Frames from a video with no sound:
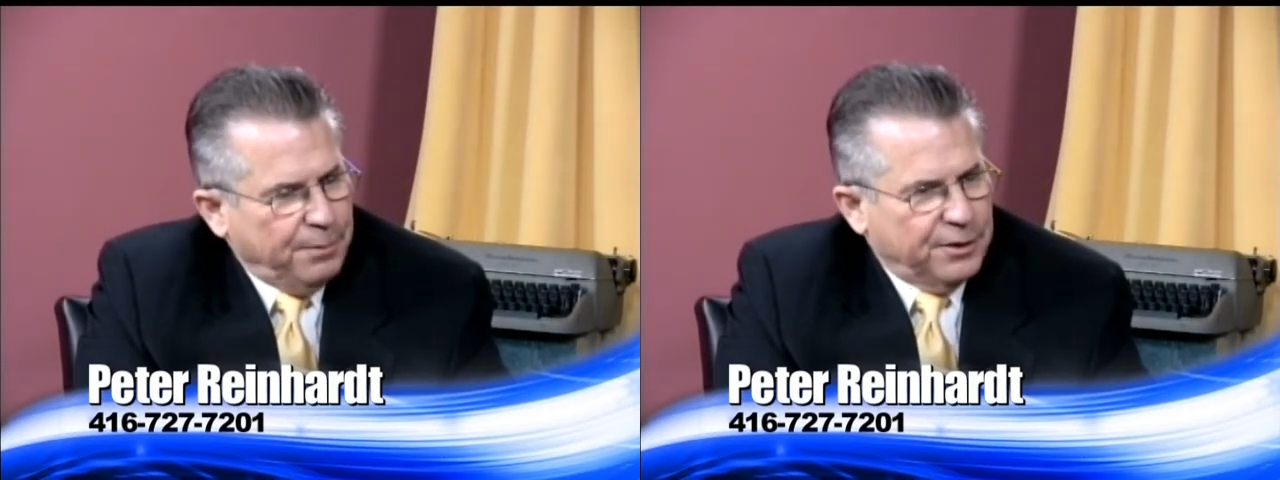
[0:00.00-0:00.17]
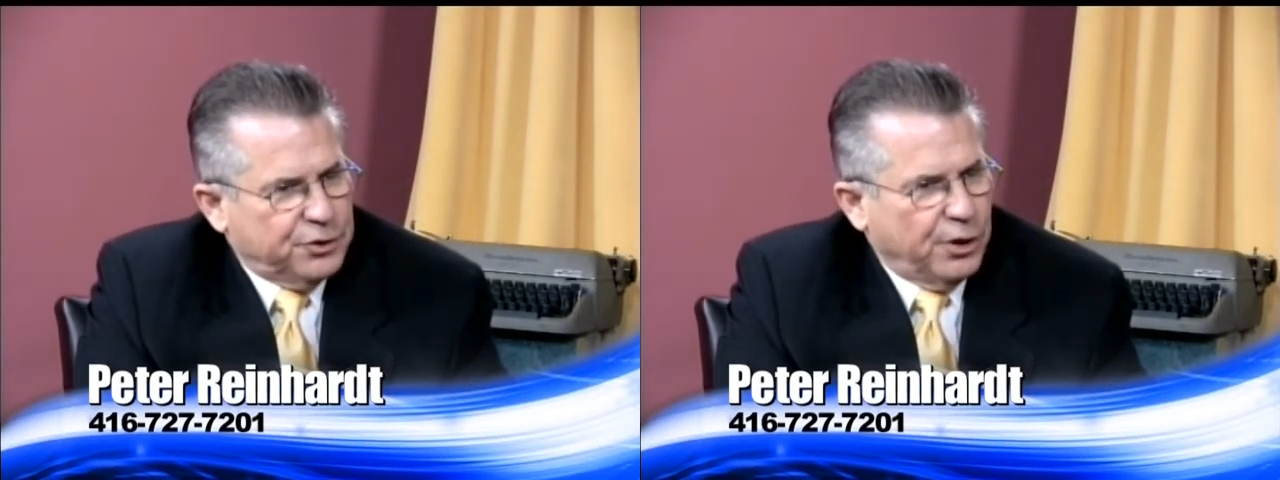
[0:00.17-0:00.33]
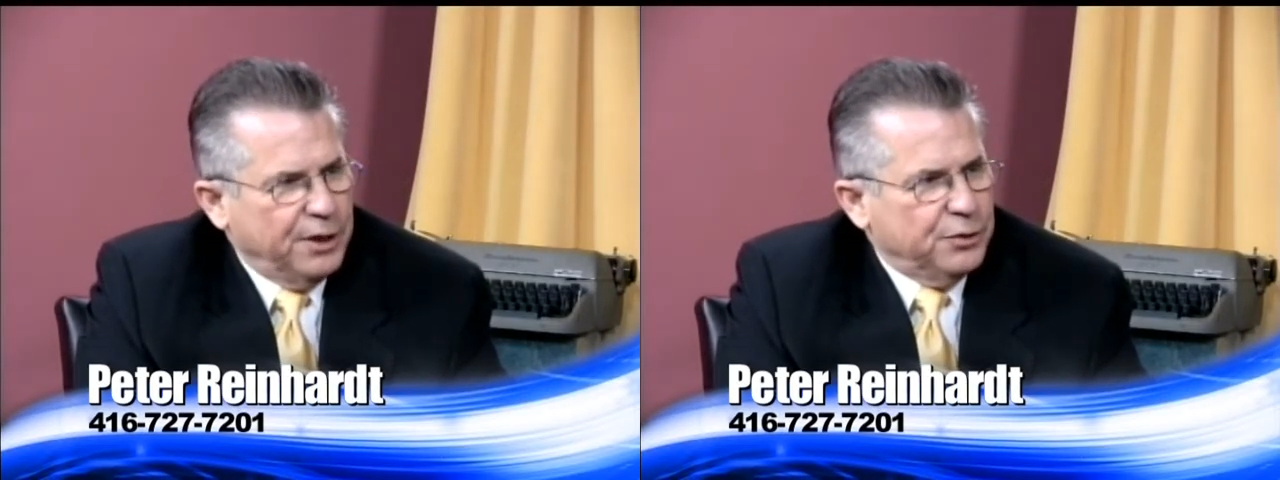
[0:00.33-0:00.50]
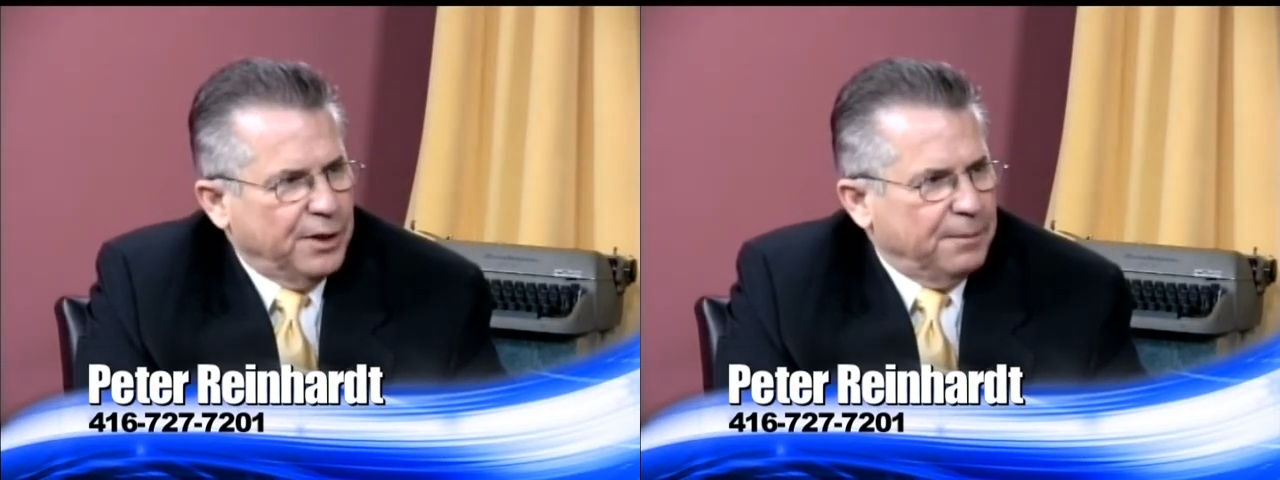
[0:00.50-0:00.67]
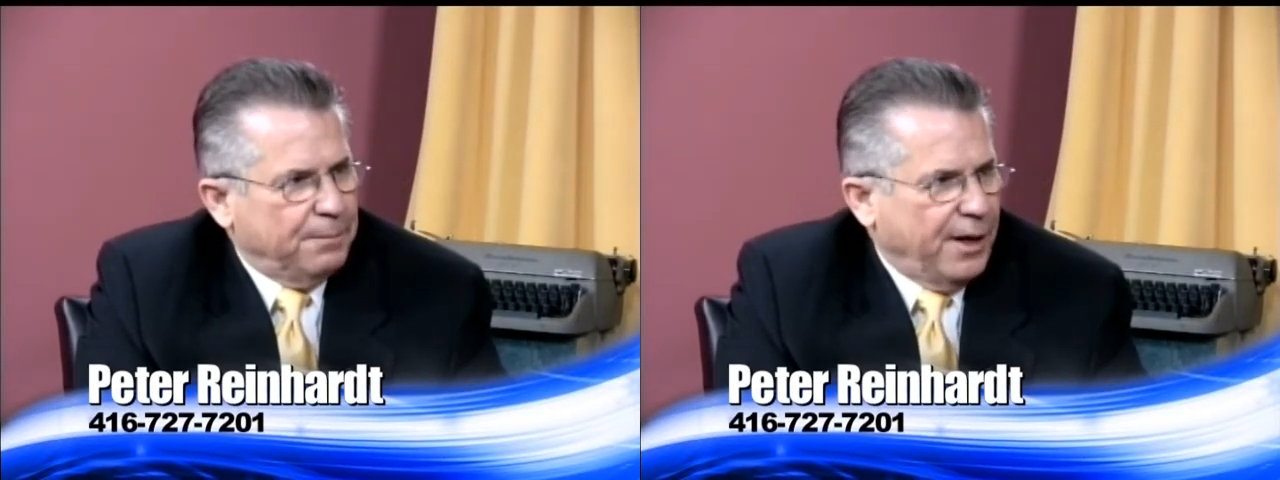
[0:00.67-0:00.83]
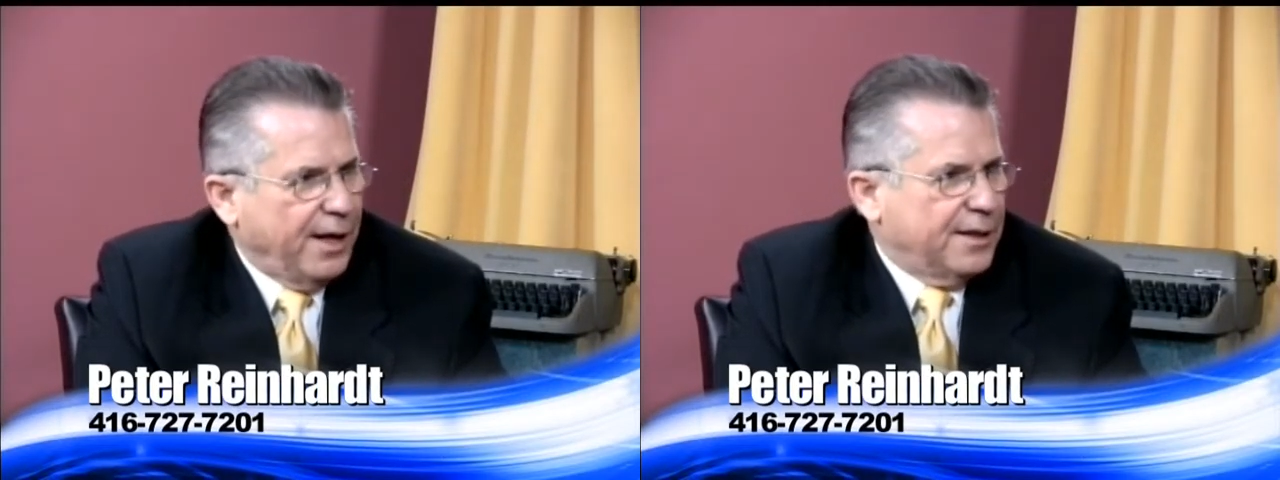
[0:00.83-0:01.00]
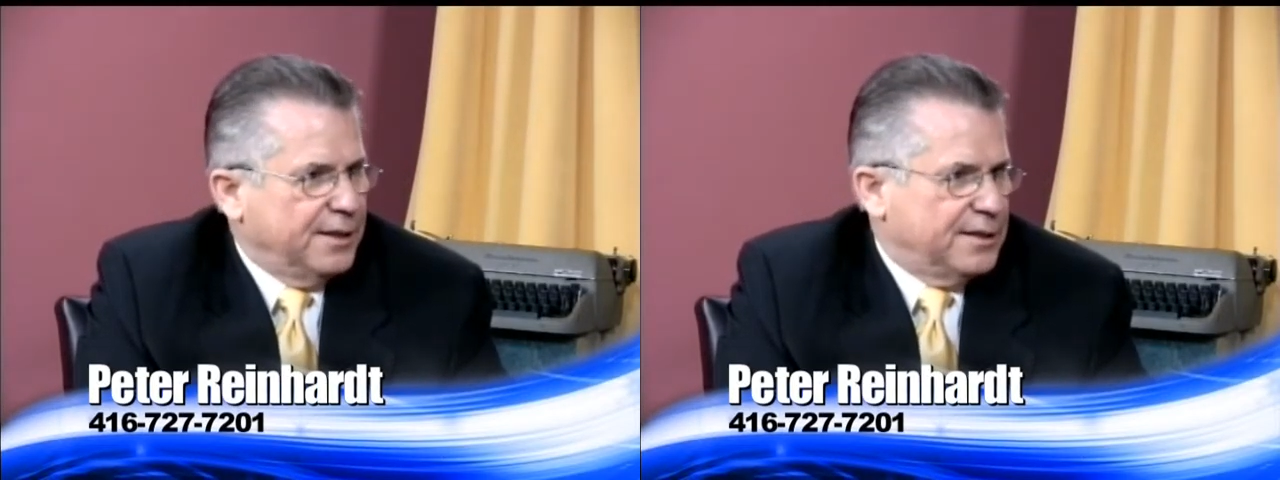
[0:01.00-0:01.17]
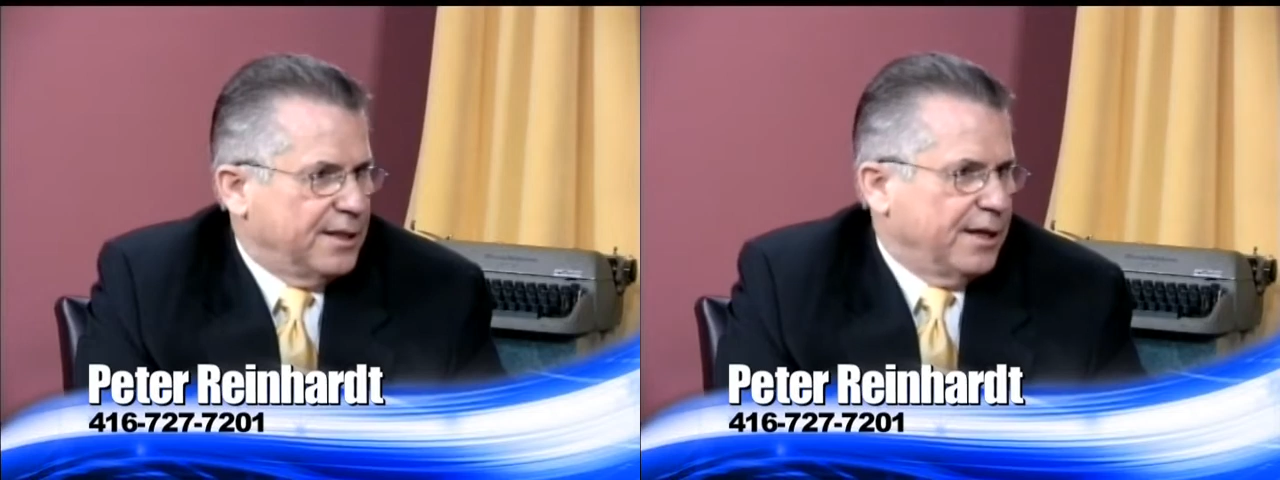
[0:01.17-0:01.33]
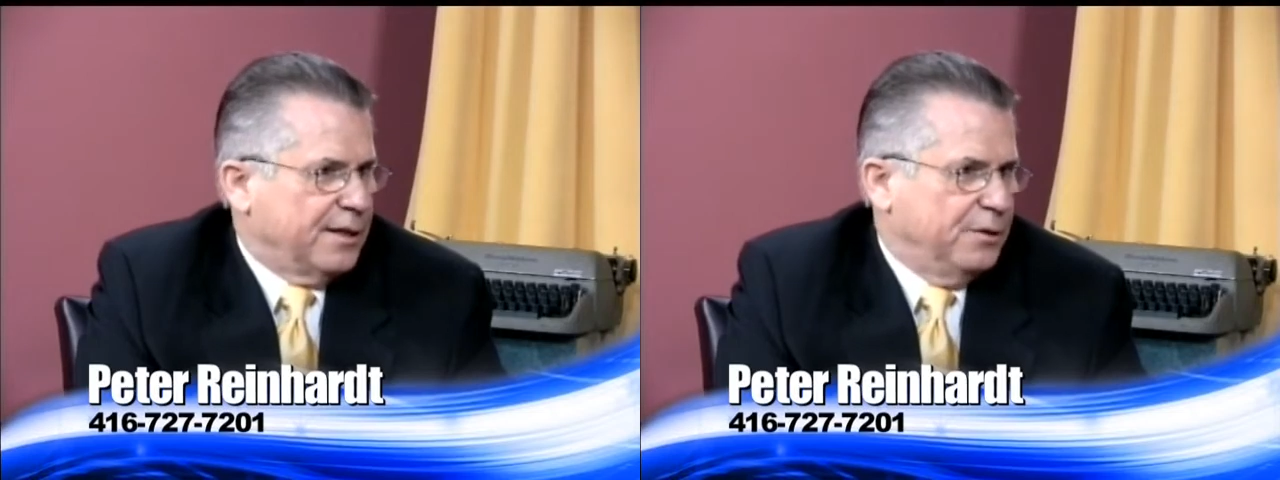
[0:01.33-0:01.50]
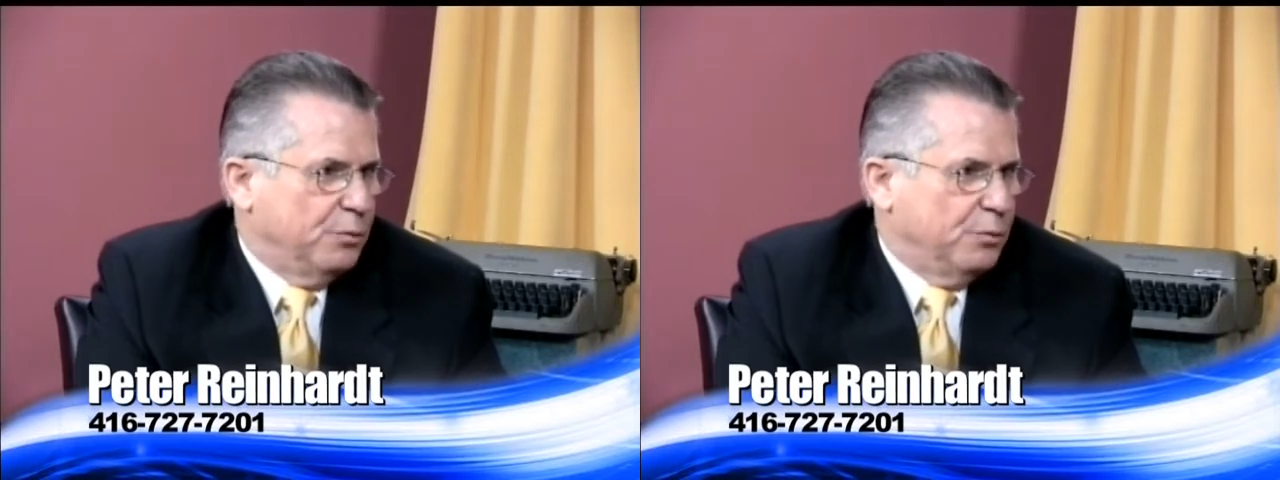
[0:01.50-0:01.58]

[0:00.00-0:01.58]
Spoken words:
try to unpack exactly